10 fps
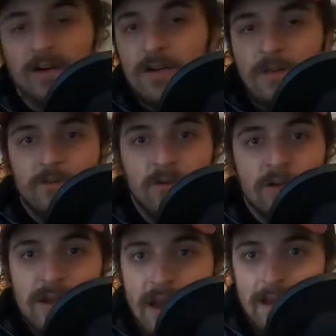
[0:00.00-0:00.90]
If you're
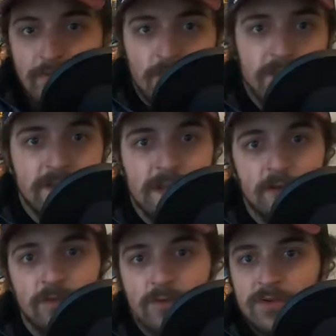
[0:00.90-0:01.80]
into the
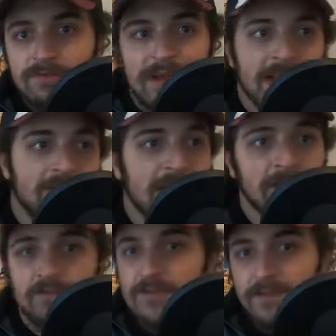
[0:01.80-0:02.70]
outdoors, you might have
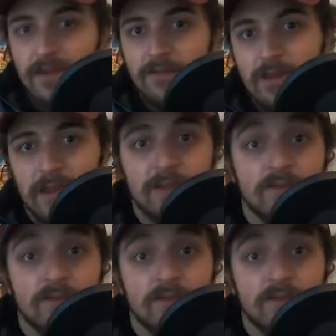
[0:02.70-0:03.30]
extras of everything,